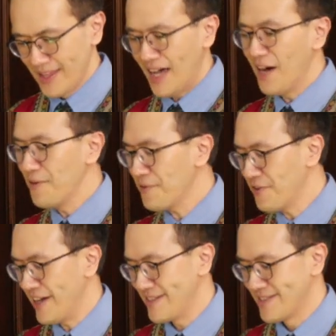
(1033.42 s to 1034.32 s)
Our
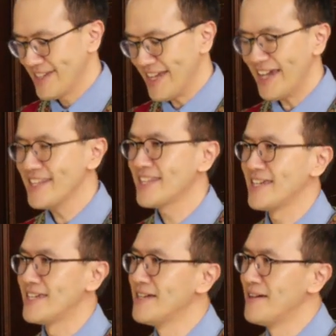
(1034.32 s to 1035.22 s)
friend,
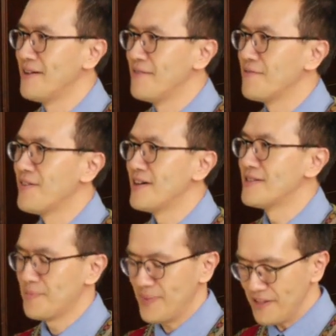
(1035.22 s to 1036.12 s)
Kathy, from
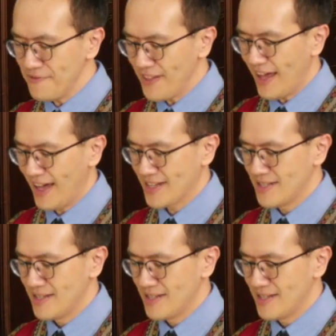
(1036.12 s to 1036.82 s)
the PFLAG,